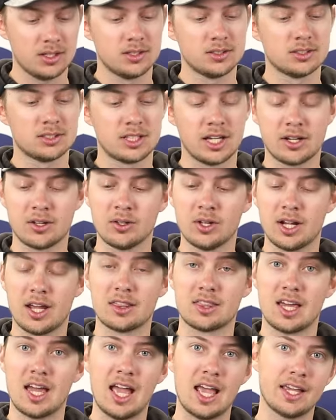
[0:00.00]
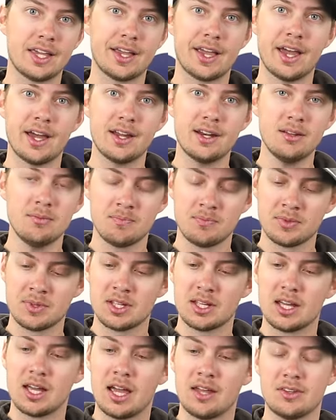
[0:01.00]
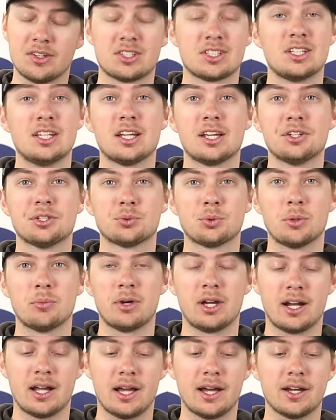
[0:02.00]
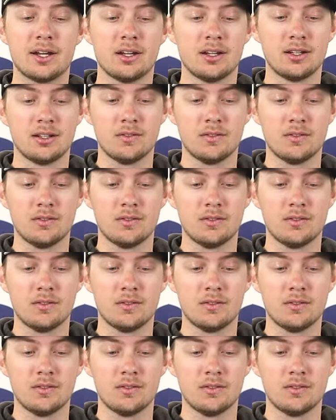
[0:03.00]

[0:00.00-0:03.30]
Let's take a look at the hanging head and the sneaky swim bait head.